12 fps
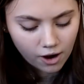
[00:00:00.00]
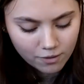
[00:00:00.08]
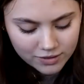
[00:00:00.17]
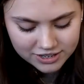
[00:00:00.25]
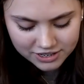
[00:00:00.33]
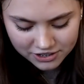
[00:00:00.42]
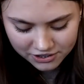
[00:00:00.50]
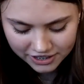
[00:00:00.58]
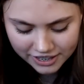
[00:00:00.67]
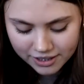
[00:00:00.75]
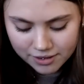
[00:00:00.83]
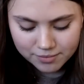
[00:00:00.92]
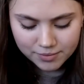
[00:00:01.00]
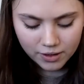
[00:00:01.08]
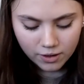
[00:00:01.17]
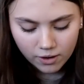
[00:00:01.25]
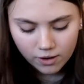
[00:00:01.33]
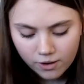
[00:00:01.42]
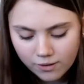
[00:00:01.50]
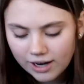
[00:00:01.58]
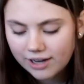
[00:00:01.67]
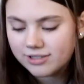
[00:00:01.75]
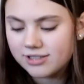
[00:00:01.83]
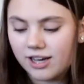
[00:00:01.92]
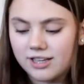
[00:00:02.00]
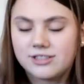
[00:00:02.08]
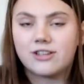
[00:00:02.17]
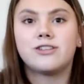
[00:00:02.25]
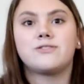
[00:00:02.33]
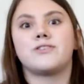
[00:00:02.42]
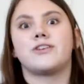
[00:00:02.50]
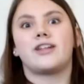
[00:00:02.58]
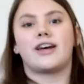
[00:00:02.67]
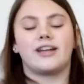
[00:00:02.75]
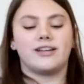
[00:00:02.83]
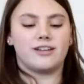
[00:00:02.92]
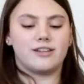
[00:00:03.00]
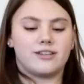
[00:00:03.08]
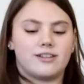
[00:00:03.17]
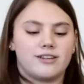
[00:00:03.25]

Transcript: Oh, it's a cream. Oh, I, I saw this one online.